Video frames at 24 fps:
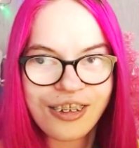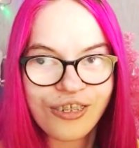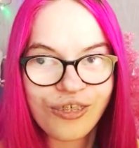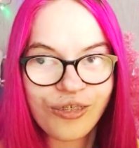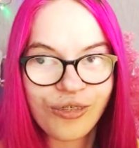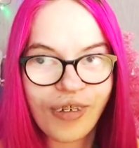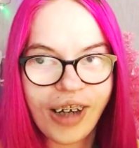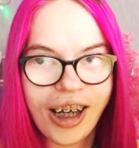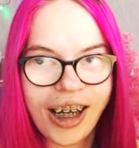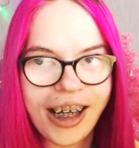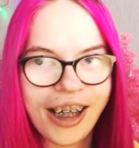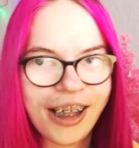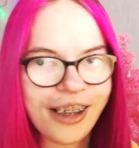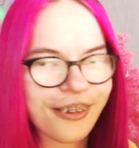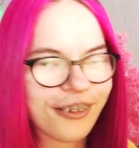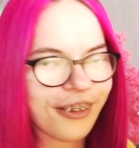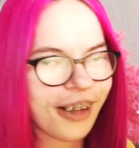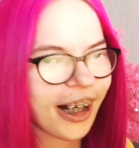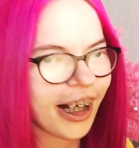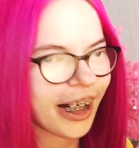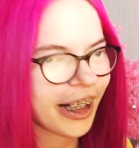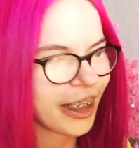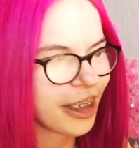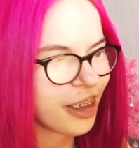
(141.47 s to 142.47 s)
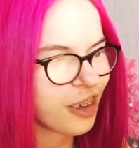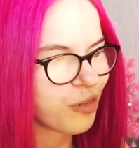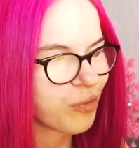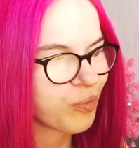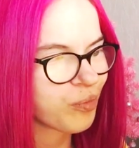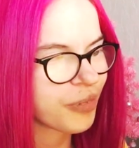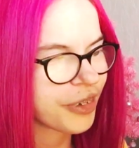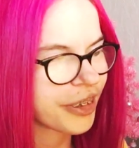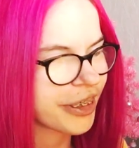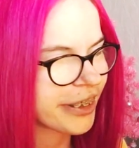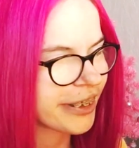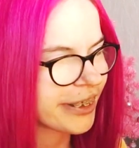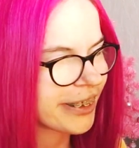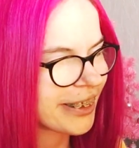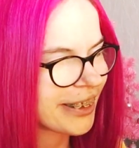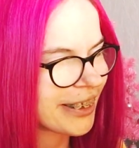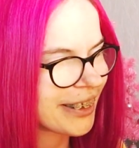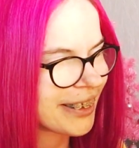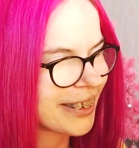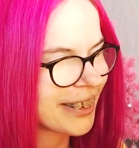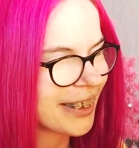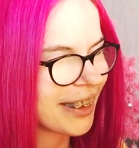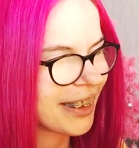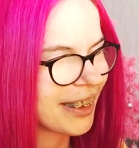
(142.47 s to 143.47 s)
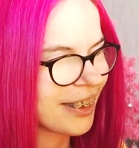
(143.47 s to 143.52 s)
Wow, I am just